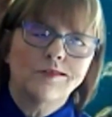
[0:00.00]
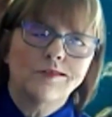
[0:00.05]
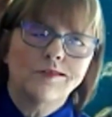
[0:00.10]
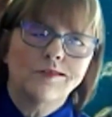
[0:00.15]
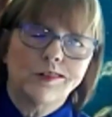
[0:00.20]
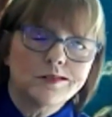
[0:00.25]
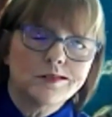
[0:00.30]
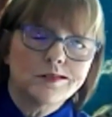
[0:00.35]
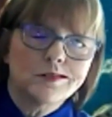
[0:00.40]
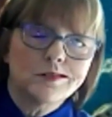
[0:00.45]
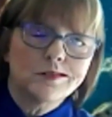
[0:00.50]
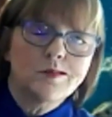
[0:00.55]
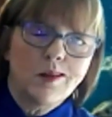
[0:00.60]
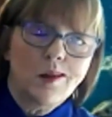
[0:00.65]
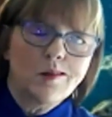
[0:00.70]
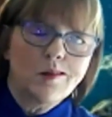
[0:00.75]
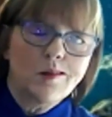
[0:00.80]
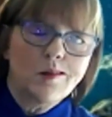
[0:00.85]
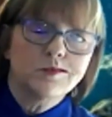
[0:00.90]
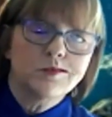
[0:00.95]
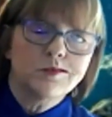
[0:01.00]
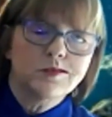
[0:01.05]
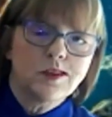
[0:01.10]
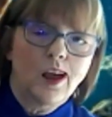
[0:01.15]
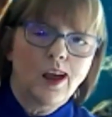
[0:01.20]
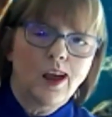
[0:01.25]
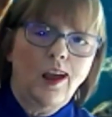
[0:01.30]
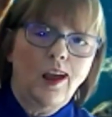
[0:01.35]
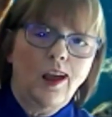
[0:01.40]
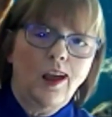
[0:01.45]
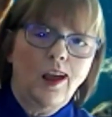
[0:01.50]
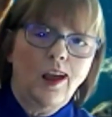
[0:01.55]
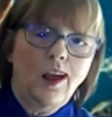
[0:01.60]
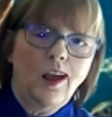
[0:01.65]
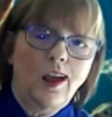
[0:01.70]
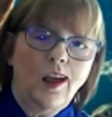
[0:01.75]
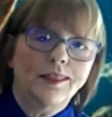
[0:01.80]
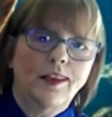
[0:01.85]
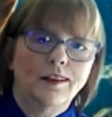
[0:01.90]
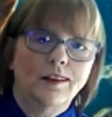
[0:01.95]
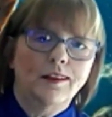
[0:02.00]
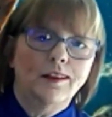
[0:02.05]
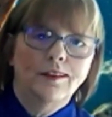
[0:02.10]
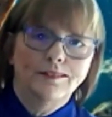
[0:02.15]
heard some people say that